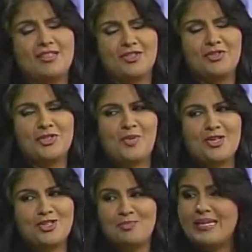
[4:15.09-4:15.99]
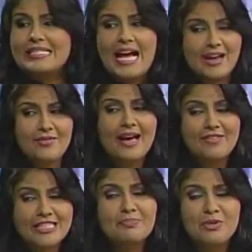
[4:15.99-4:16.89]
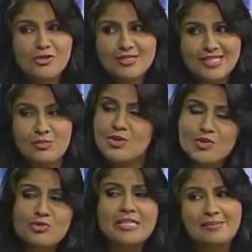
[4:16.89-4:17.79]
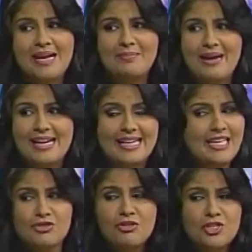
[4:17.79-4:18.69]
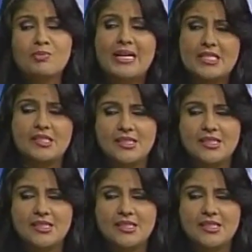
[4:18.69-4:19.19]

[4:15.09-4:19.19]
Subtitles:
you this question because I have experienced this. When you treat a man badly, he treats you better.